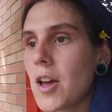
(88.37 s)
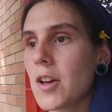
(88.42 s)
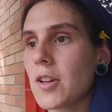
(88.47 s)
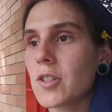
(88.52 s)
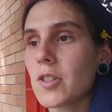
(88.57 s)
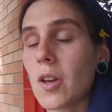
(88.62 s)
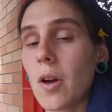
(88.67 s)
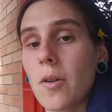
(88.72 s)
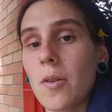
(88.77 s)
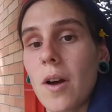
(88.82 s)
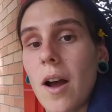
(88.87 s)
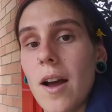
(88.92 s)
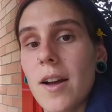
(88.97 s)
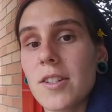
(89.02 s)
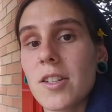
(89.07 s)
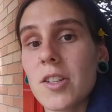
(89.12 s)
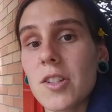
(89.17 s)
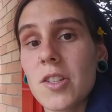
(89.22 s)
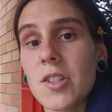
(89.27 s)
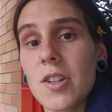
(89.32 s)
So
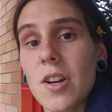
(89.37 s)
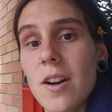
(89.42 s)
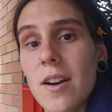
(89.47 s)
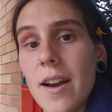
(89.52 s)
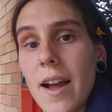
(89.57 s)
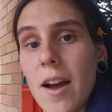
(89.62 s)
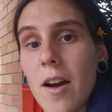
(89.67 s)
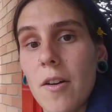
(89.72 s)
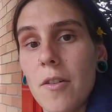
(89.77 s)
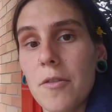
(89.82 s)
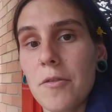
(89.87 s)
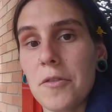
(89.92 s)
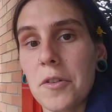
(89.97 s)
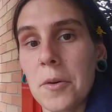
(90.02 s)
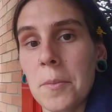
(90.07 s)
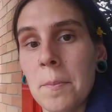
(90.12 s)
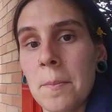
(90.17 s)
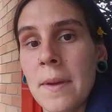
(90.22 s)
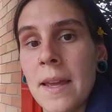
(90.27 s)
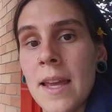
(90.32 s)
to start out,
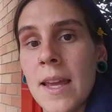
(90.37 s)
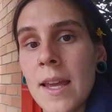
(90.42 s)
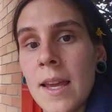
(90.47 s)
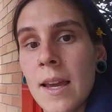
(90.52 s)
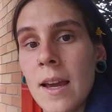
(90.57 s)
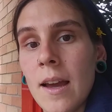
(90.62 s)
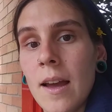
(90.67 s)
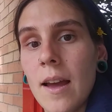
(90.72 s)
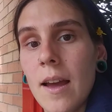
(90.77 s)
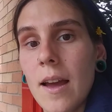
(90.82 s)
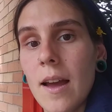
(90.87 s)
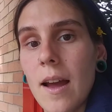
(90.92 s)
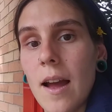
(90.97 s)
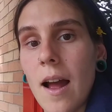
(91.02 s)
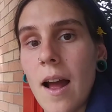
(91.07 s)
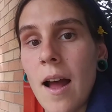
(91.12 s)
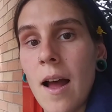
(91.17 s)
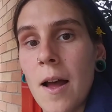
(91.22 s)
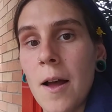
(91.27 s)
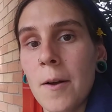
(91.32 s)
for me,
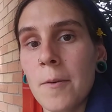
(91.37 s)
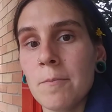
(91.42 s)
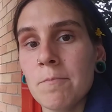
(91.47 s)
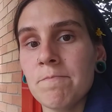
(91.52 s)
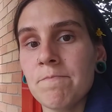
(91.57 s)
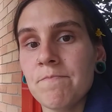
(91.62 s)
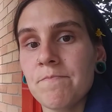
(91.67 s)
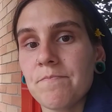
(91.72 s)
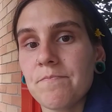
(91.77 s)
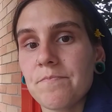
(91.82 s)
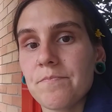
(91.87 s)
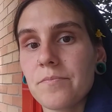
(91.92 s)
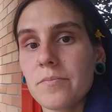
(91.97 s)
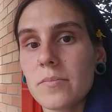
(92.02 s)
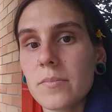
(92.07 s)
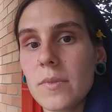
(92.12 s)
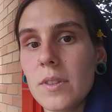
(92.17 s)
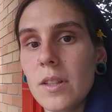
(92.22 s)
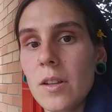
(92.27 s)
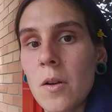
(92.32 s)

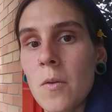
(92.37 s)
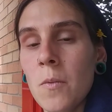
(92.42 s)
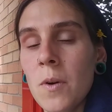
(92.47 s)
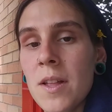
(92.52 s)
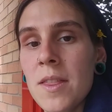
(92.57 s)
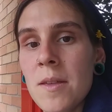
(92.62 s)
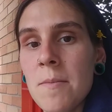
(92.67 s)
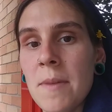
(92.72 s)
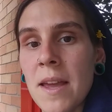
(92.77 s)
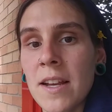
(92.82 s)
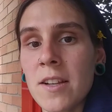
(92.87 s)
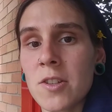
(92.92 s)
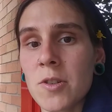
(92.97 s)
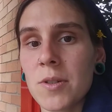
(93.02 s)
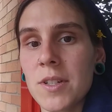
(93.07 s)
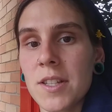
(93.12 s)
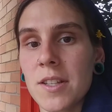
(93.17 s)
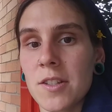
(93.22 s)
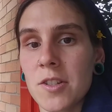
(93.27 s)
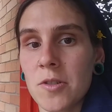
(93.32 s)
one of the main
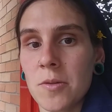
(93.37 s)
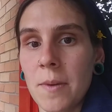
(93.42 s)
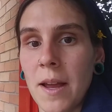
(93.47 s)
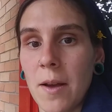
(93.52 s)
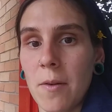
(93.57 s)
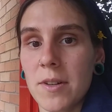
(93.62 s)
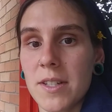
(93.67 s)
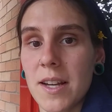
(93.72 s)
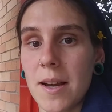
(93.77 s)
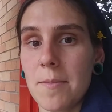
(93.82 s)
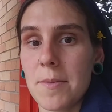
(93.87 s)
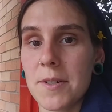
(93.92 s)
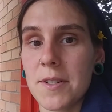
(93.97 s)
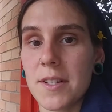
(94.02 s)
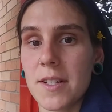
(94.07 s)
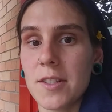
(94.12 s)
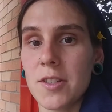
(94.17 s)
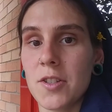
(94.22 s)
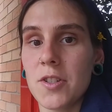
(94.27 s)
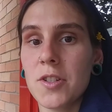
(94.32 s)
choices you'll make with
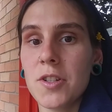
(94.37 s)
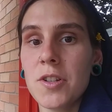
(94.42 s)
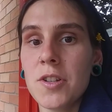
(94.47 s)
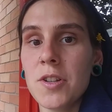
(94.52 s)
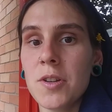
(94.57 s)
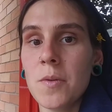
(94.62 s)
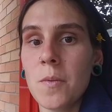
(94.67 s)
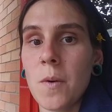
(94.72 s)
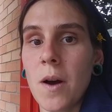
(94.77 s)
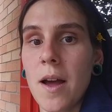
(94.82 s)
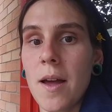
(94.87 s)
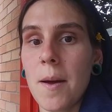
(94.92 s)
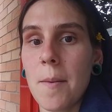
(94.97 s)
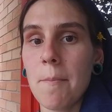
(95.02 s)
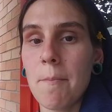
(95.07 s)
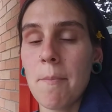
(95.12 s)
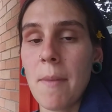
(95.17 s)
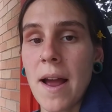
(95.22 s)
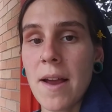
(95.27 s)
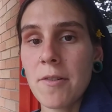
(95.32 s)
diapers is, do you want
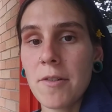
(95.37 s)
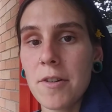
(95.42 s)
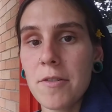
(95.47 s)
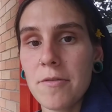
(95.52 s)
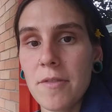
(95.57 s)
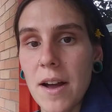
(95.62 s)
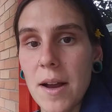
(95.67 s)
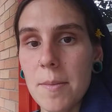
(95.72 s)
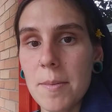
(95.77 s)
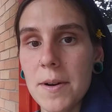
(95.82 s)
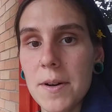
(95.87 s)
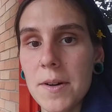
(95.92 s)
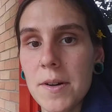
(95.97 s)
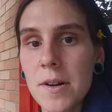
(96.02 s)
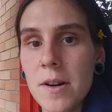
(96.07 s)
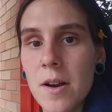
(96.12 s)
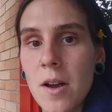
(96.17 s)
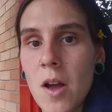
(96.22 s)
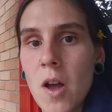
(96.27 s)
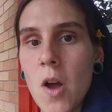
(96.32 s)
microfiber
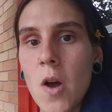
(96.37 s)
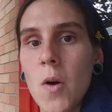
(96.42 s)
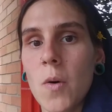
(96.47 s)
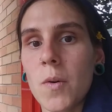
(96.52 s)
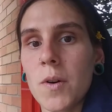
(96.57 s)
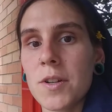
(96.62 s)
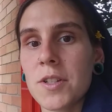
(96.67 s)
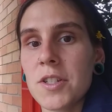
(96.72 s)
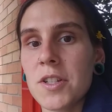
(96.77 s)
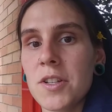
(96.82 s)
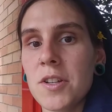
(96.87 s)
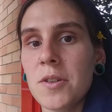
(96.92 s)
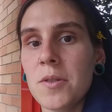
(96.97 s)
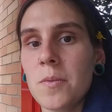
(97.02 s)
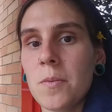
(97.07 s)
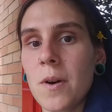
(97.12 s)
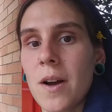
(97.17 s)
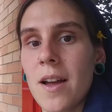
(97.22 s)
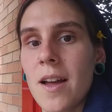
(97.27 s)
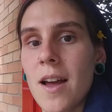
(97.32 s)
or do you
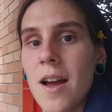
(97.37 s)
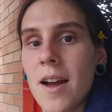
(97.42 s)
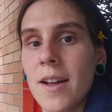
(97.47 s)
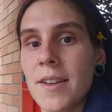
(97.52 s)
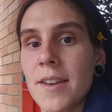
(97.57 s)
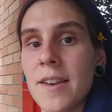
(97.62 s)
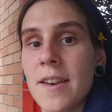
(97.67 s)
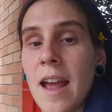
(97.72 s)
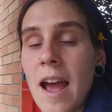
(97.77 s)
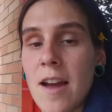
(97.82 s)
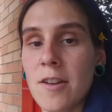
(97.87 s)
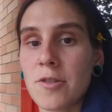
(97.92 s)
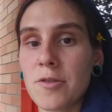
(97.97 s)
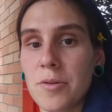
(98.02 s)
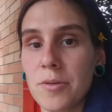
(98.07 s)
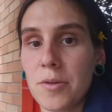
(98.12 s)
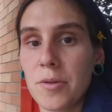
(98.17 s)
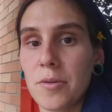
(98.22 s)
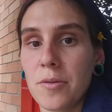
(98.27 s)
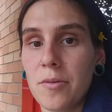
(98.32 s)
want a
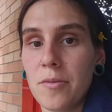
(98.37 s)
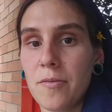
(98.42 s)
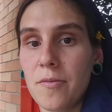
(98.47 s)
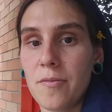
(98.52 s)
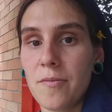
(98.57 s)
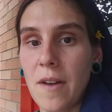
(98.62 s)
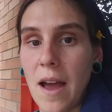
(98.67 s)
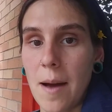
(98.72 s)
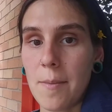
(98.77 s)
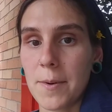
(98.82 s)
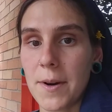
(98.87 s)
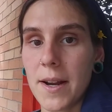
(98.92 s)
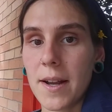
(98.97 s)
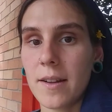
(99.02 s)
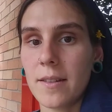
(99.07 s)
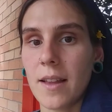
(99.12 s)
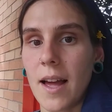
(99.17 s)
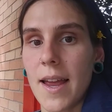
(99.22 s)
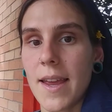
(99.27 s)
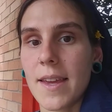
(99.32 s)
natural fabric
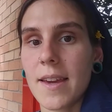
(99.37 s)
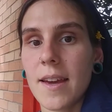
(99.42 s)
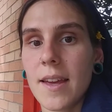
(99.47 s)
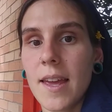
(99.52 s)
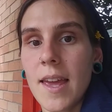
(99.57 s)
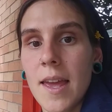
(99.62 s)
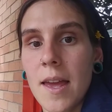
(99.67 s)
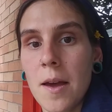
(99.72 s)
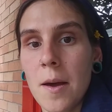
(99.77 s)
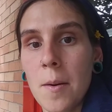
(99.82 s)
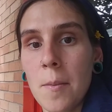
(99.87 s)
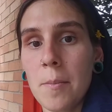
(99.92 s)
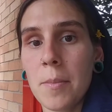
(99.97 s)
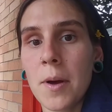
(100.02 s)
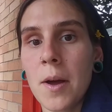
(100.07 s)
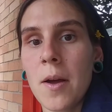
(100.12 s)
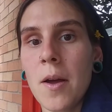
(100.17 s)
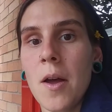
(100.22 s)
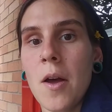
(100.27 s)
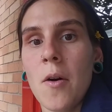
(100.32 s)
like hemp
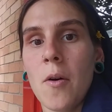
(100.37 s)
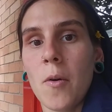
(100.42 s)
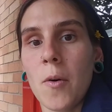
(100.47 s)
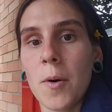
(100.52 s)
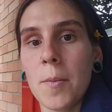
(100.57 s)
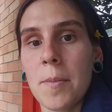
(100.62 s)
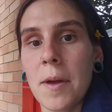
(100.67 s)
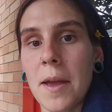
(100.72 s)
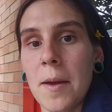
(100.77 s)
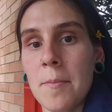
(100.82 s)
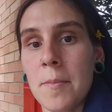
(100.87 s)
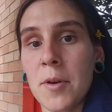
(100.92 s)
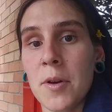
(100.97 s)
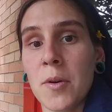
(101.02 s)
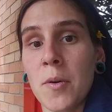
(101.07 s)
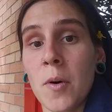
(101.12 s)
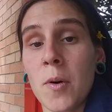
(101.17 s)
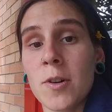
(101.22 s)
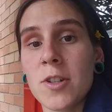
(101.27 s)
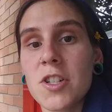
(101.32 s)
or
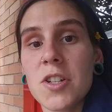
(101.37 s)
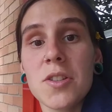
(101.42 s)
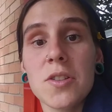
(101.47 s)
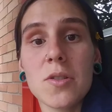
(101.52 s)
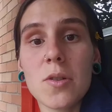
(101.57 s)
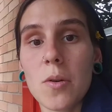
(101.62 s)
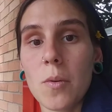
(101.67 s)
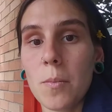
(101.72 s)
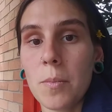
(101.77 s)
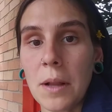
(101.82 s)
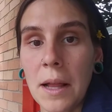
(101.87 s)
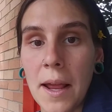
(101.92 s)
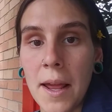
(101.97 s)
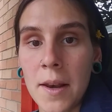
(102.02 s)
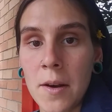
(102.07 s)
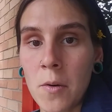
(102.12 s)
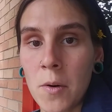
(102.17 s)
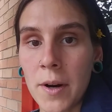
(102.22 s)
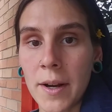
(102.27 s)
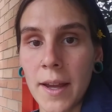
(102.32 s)
bamboo or just
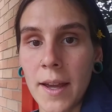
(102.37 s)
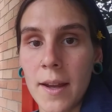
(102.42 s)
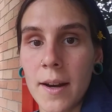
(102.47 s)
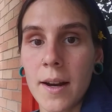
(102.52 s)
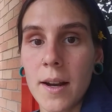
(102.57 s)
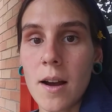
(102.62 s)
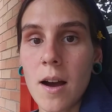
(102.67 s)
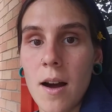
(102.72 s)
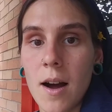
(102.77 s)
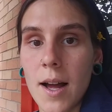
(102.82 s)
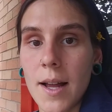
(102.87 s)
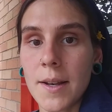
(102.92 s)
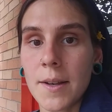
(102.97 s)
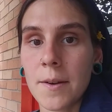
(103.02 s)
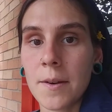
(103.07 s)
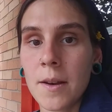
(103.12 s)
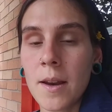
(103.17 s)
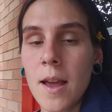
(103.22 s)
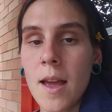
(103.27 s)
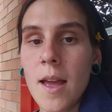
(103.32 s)
plain organic cotton?